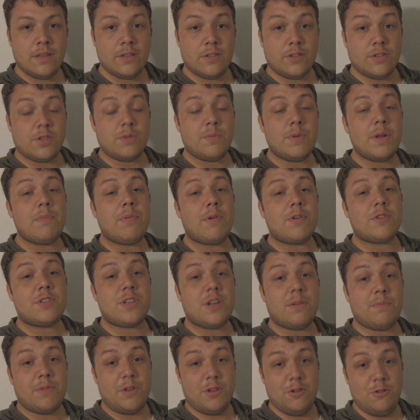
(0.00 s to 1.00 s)
So somebody
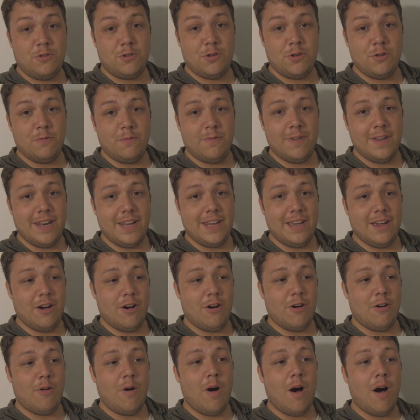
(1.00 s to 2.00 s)
posted up a YouTube
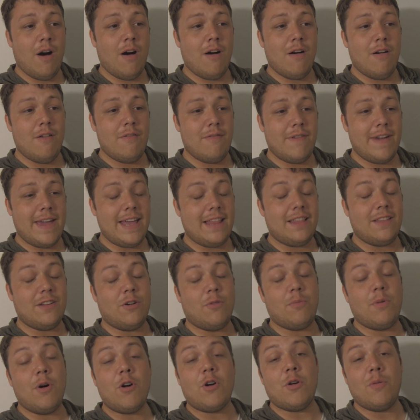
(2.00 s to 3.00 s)
video of a
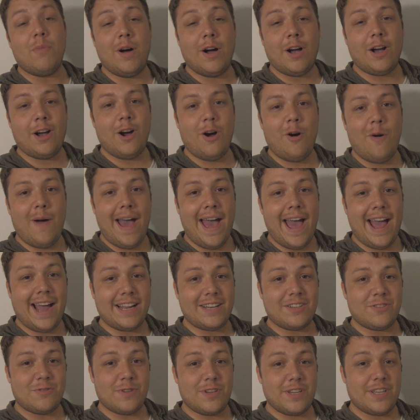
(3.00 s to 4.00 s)
little Pokemon Go
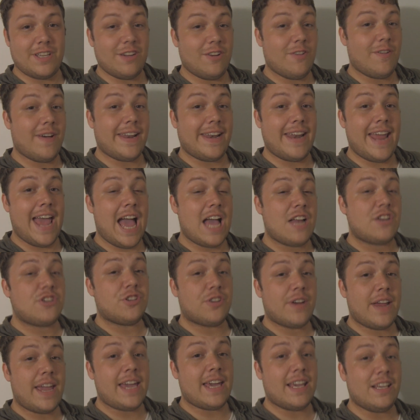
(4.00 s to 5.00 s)
hack where you can go ahead and
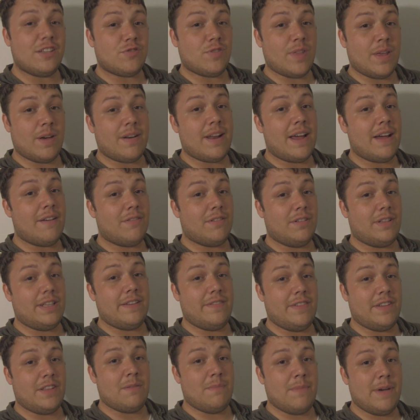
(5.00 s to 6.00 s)
hatch your eggs without ever
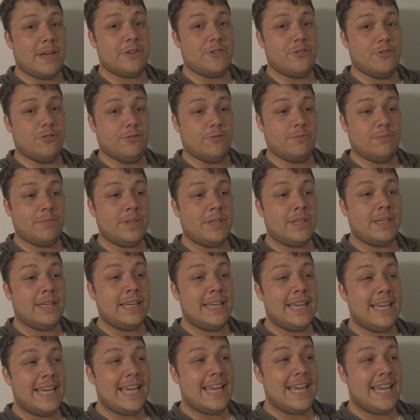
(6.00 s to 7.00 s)
leaving the bedroom.
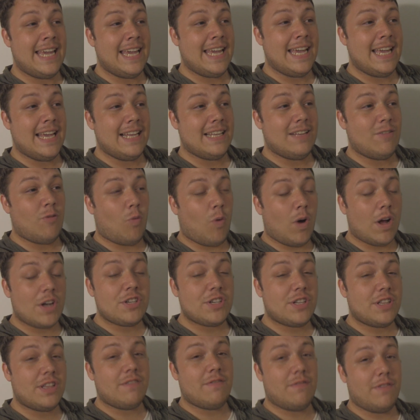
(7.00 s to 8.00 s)

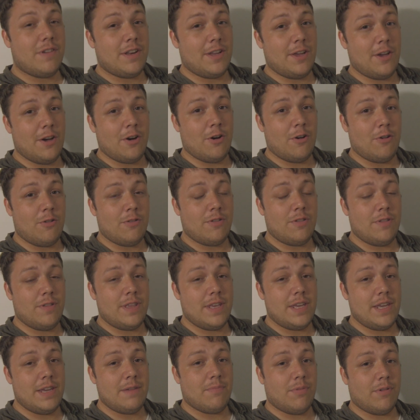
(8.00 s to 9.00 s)
Watching the video,
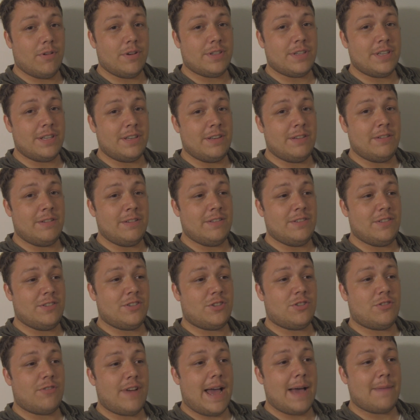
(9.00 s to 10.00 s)
the person
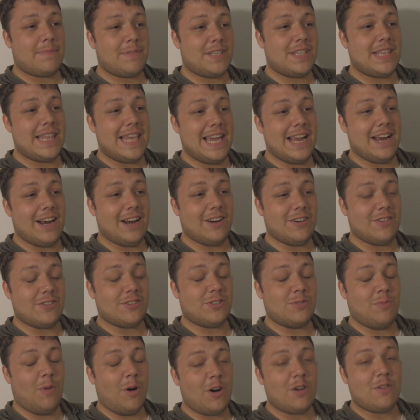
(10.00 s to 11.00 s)
straps their
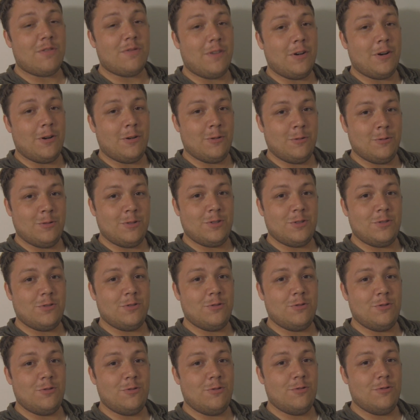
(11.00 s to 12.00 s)
smartphone
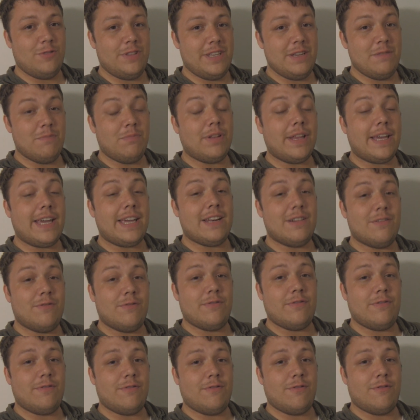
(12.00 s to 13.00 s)
to the blade
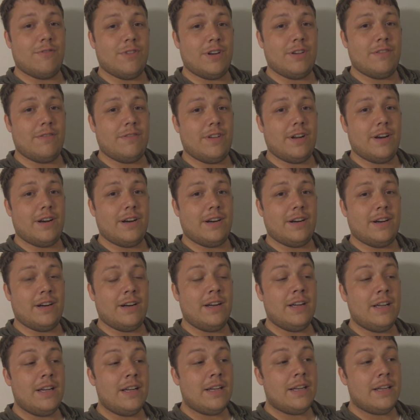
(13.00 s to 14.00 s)
of one of
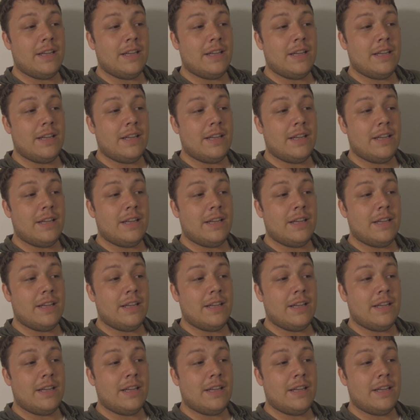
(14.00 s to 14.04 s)
their